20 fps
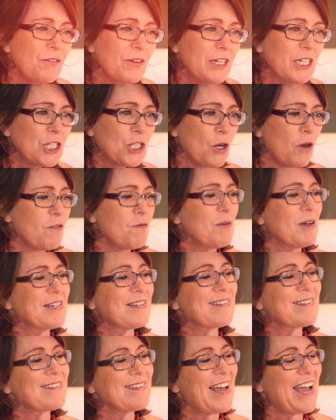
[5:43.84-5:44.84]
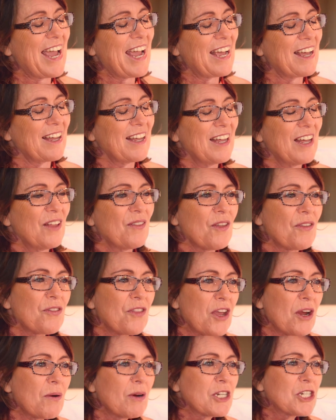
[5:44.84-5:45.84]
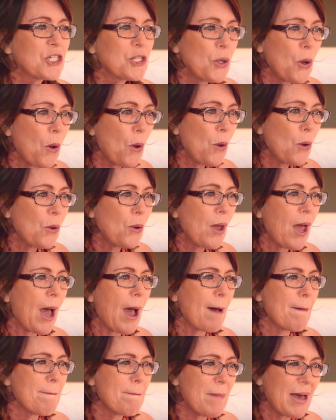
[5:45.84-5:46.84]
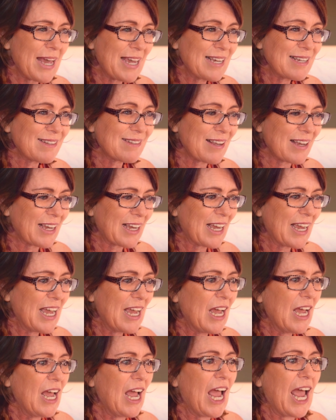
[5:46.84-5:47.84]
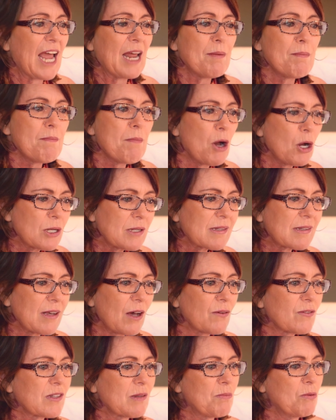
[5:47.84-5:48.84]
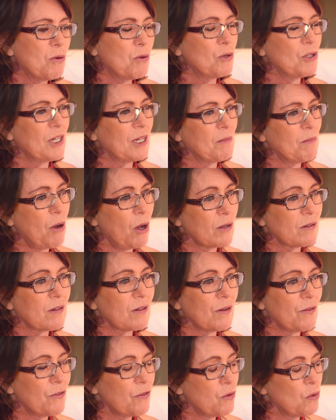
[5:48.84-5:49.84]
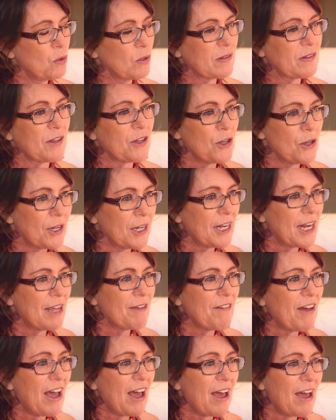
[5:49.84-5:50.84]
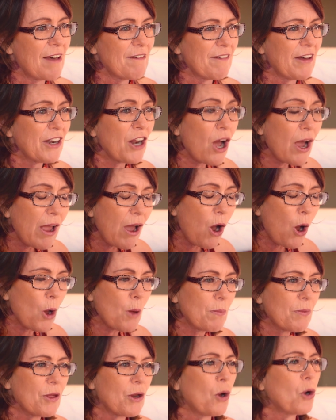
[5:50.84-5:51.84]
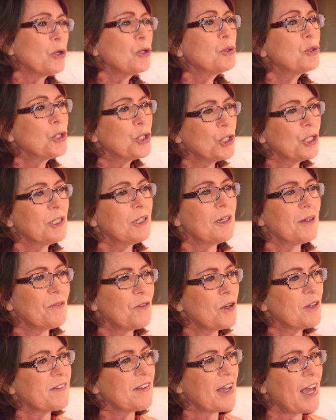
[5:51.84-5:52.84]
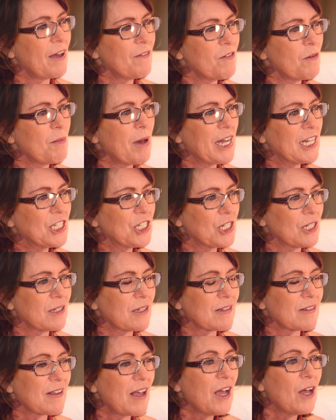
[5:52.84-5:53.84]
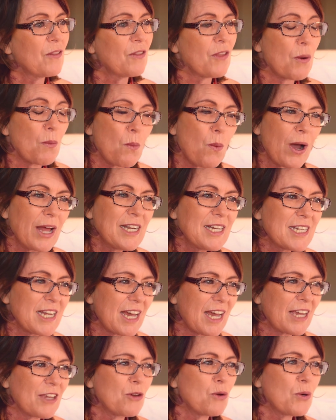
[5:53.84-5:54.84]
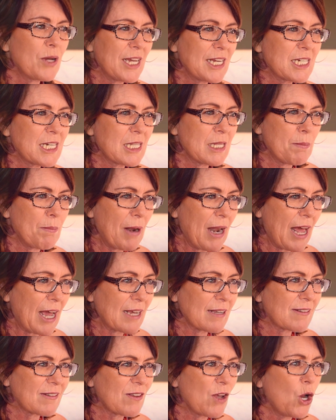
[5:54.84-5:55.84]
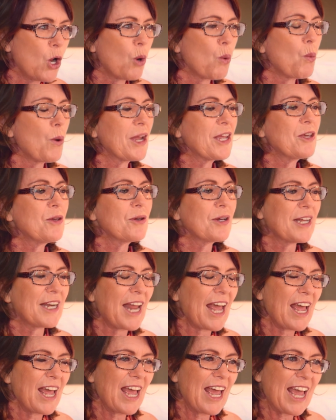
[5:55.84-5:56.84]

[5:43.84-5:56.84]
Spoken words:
finish off by just saying that there are two amazing and most self-supporting positive thoughts that you can ever have. And I hope that on your journey of using affirmations, that one day you'll get to the place where you can